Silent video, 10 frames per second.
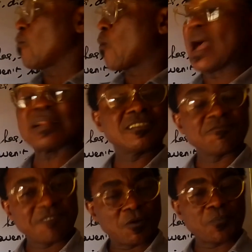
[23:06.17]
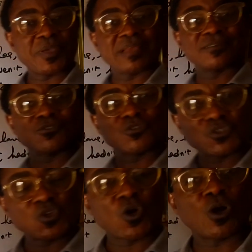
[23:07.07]
while developing
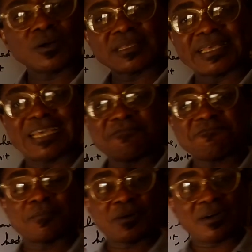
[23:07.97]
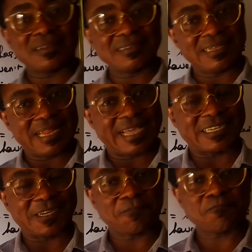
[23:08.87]
your informal
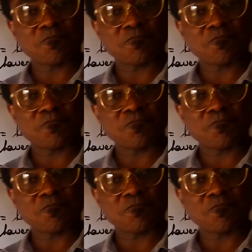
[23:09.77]
letter.